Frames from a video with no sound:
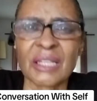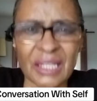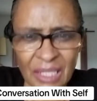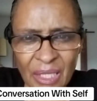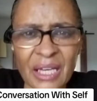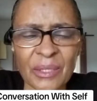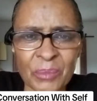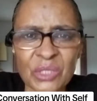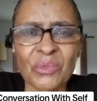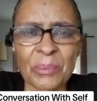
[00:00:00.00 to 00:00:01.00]
and a lot of
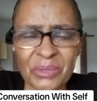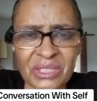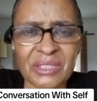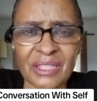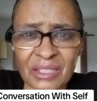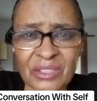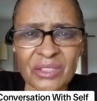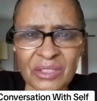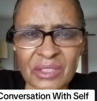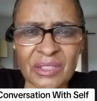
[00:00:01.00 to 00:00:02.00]

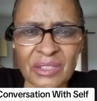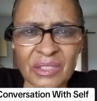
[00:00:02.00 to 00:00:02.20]
misrepresentation.